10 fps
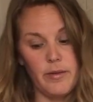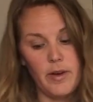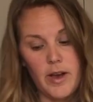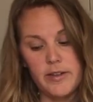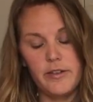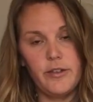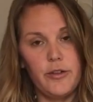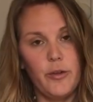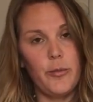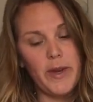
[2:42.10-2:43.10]

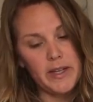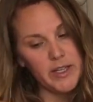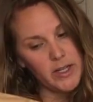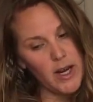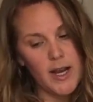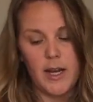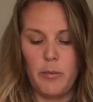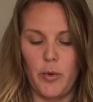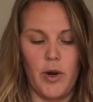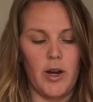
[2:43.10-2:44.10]
onto my clean cutting
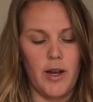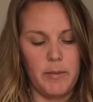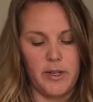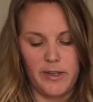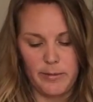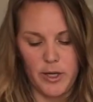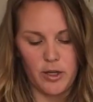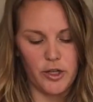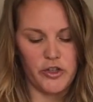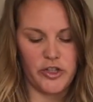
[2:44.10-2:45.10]
board, I'm going to
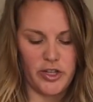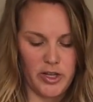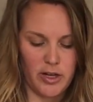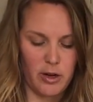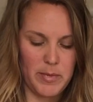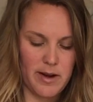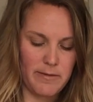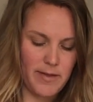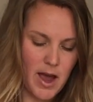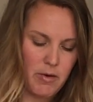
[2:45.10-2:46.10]
sprinkle just a little bit of
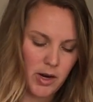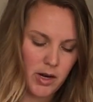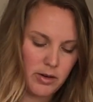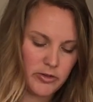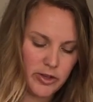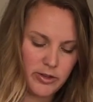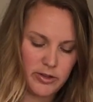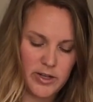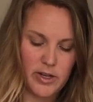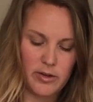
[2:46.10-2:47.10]
flour,
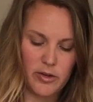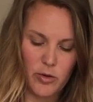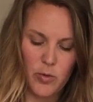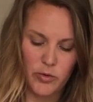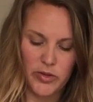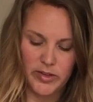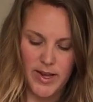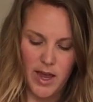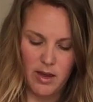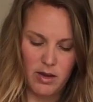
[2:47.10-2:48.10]
so it won't stick.